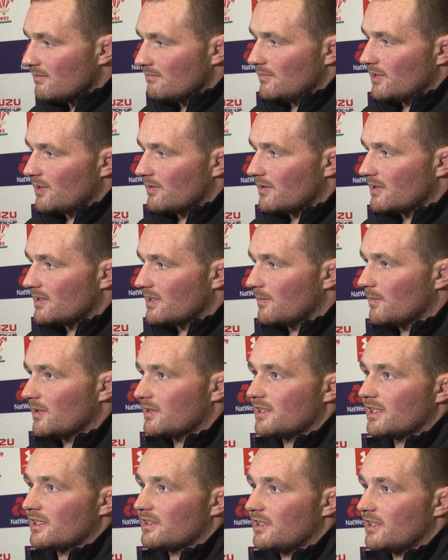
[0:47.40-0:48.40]
you know, the double
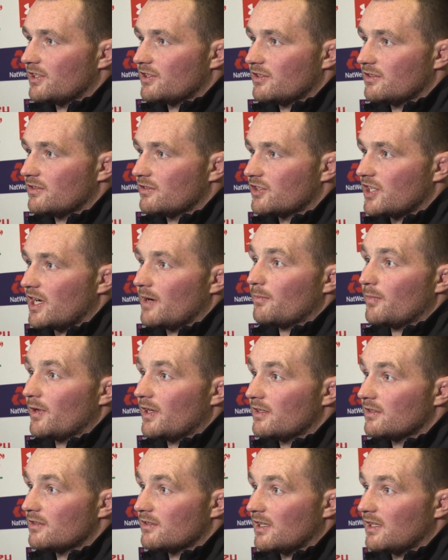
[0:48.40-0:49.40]
Six Nations
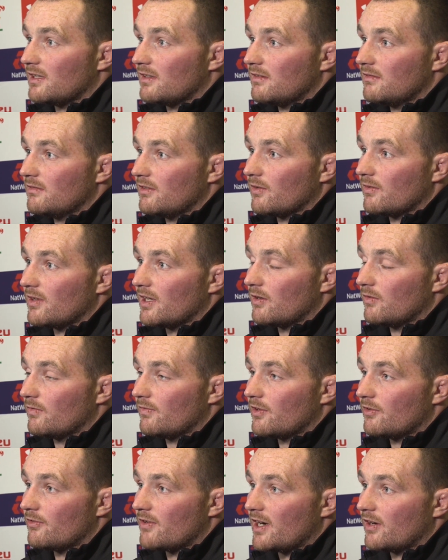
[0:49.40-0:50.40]
champions, and you know, they're going
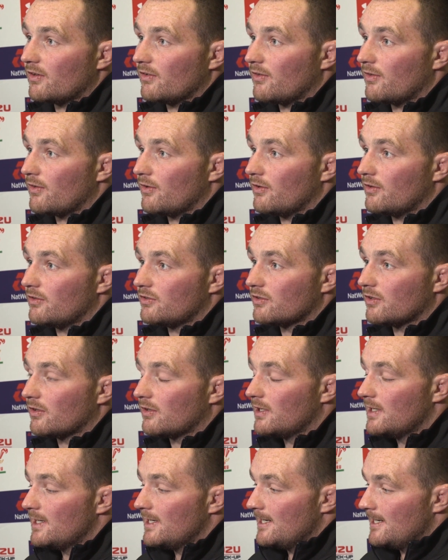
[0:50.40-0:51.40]
for a record third,
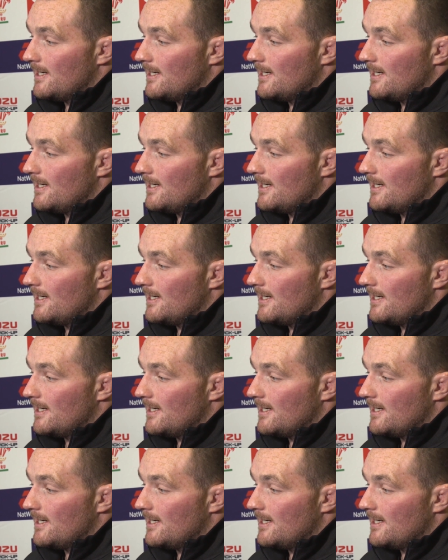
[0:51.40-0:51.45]
so